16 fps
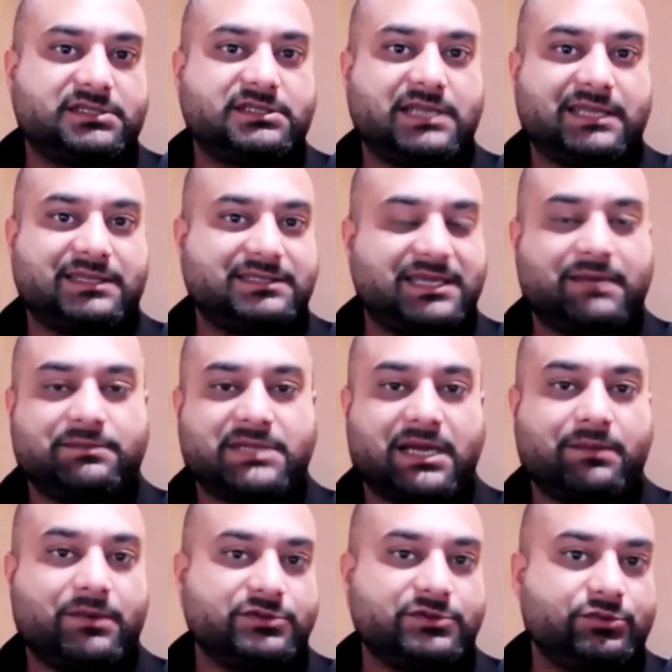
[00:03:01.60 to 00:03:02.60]
At the same
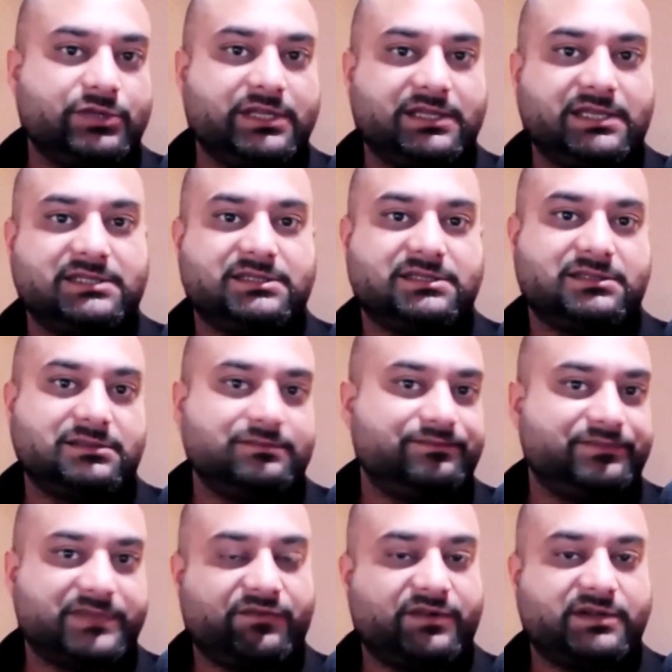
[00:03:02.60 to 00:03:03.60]
time, I was doing these
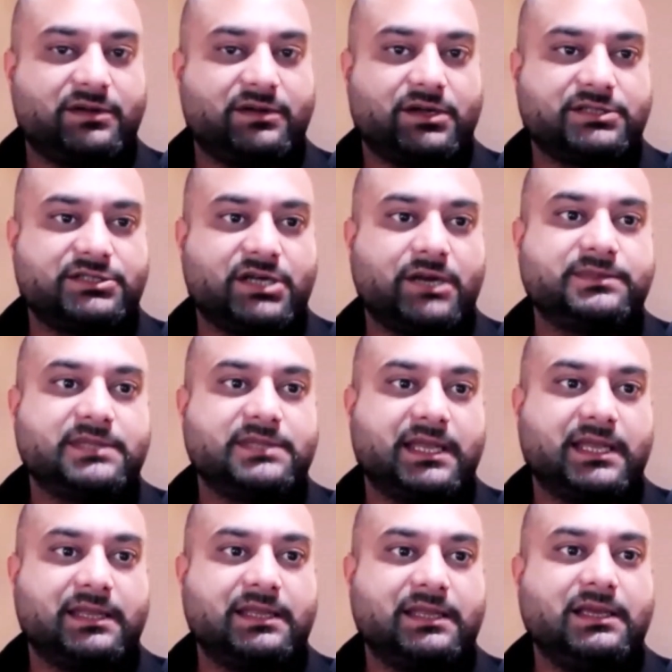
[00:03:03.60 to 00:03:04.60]
different odd jobs.
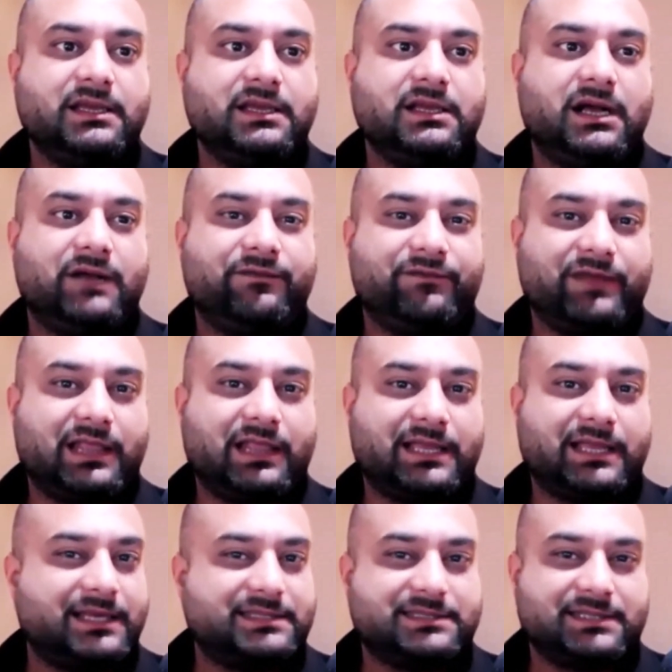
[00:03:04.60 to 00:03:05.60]
And I felt
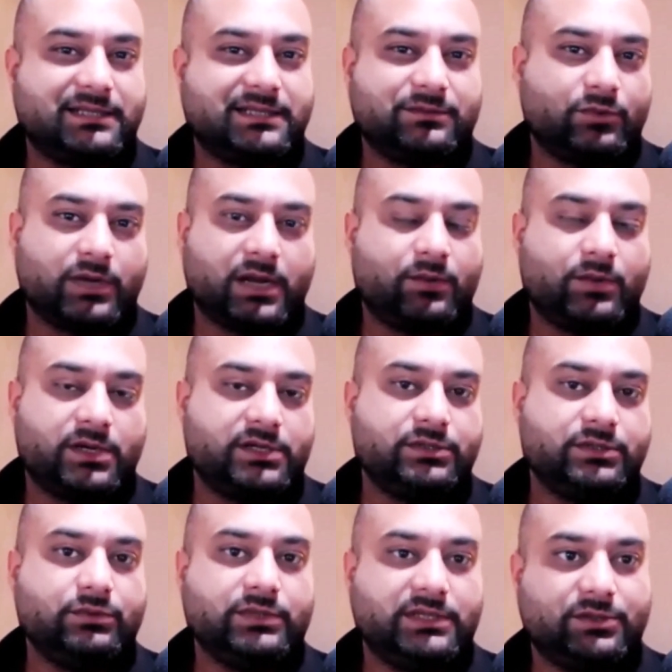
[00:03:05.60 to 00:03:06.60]
like that's not what I want to
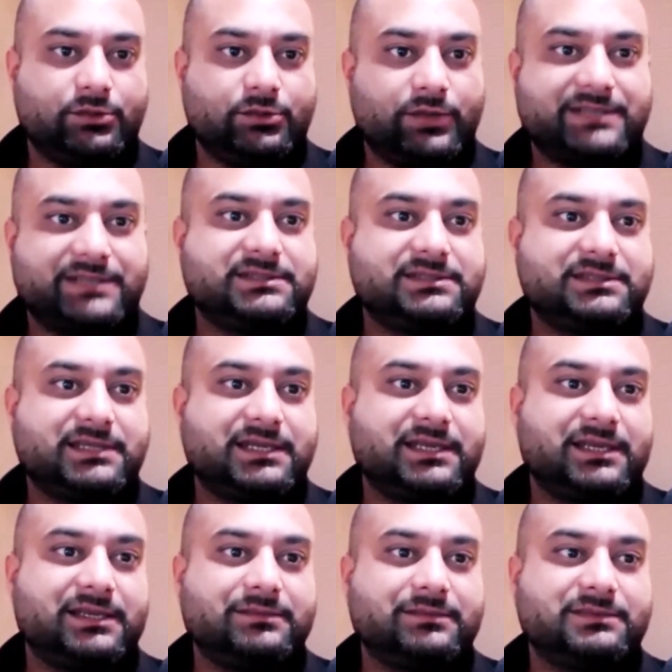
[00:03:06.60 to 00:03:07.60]
do in the US.
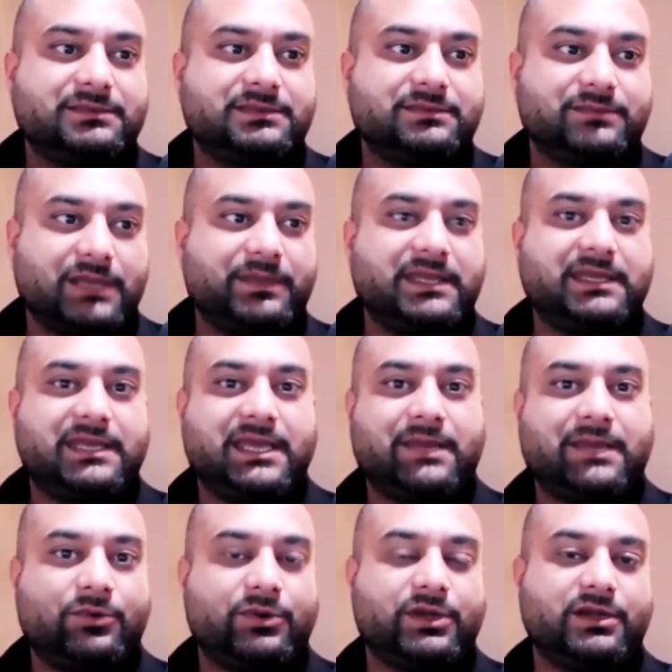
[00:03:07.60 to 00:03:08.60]
Came
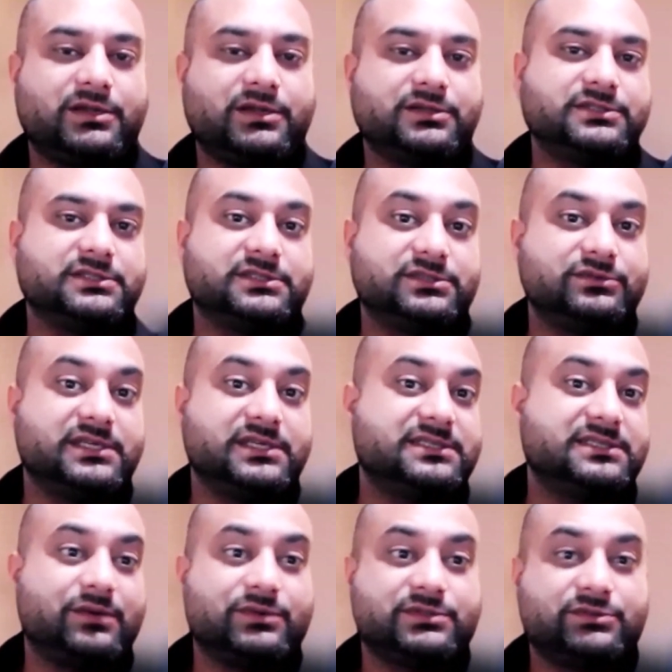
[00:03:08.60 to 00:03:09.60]
over here to just do
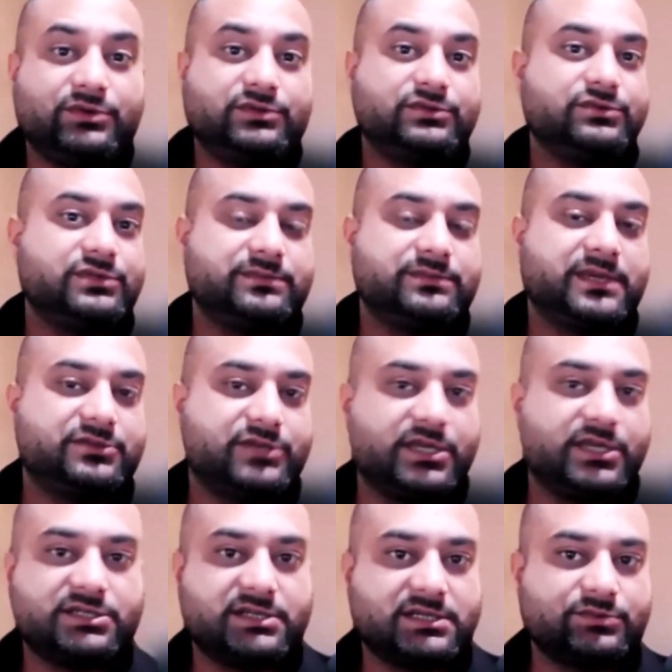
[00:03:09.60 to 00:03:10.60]
this. I was going towards my
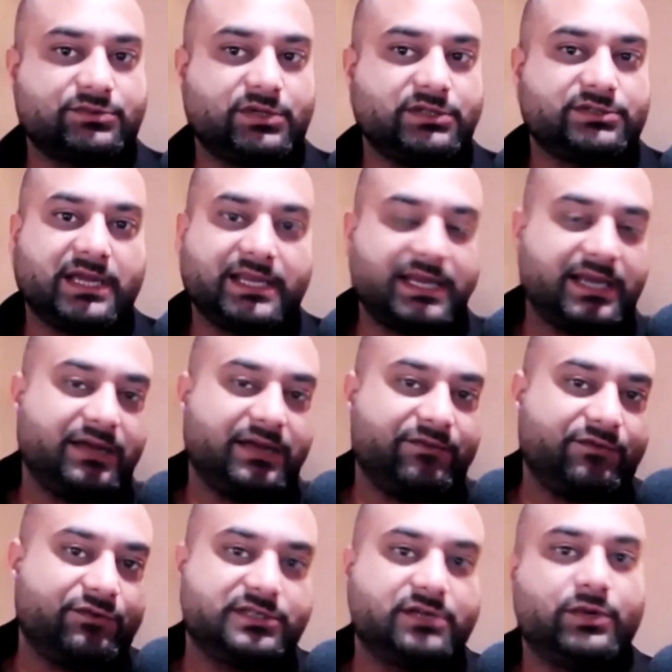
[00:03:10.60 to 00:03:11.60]
education as well. So I
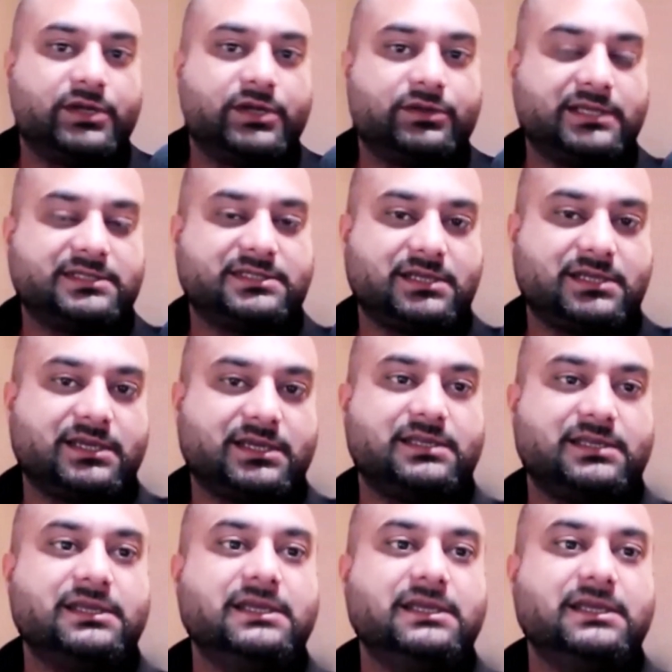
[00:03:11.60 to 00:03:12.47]
of course, didn't want to get stuck in